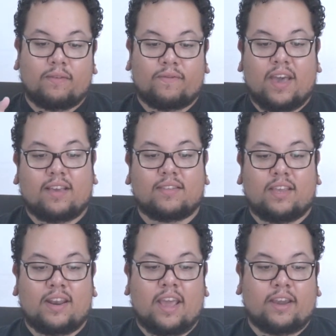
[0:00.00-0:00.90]
fast
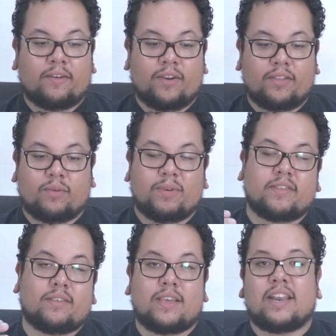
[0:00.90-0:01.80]
and accurate, so I'm
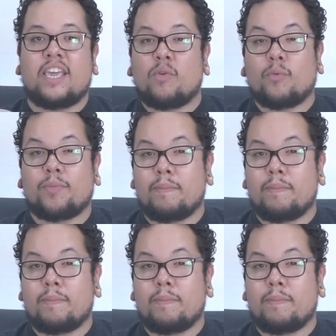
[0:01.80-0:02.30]
guessing that hit will be